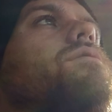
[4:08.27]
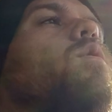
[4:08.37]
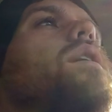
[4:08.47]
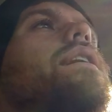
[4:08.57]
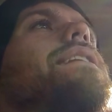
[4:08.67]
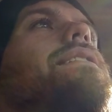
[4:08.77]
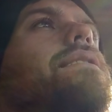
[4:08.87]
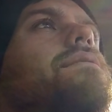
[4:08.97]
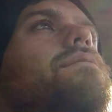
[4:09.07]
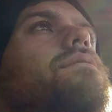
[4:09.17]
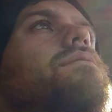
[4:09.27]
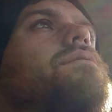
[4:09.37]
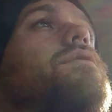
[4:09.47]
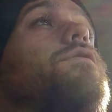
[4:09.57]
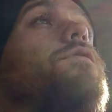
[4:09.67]
the way I eat
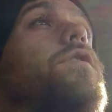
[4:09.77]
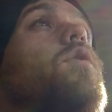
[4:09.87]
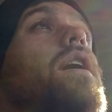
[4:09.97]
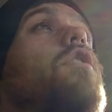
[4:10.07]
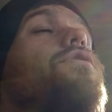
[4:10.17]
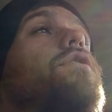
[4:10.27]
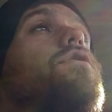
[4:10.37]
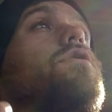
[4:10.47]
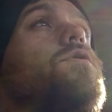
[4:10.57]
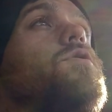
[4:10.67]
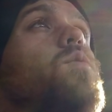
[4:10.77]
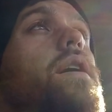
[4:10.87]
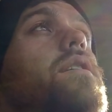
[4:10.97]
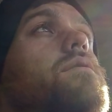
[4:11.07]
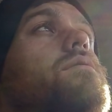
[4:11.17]
to feel healthier and lose
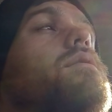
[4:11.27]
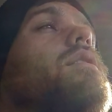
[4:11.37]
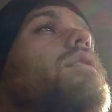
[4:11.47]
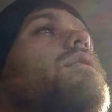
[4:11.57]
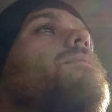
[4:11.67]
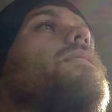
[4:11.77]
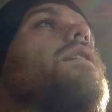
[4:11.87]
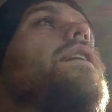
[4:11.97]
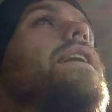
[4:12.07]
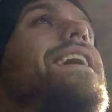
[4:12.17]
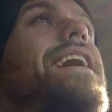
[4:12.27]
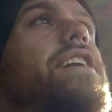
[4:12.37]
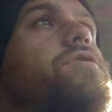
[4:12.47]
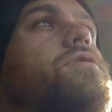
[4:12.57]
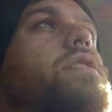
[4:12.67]
weight, and I
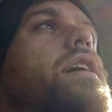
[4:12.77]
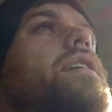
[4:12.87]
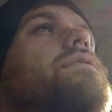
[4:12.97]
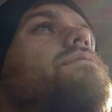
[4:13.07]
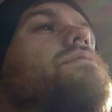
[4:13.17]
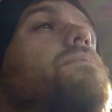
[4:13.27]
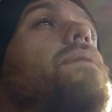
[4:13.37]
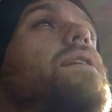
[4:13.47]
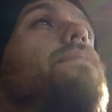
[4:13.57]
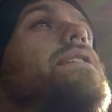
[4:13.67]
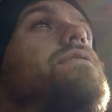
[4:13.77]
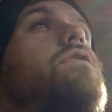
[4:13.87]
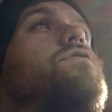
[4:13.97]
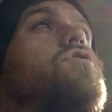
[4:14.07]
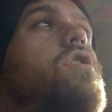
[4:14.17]
exercise to make
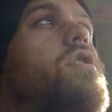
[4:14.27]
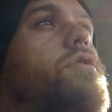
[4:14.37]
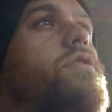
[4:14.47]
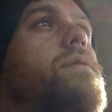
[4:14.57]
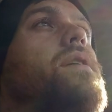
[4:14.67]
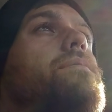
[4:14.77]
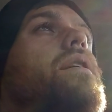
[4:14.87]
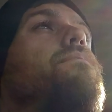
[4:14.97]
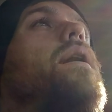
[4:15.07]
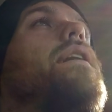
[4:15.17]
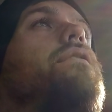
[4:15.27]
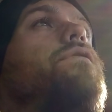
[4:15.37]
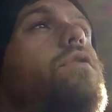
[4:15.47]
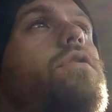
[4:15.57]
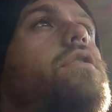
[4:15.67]
myself stronger and to make my body
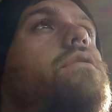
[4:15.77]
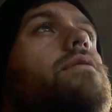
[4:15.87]
feel good.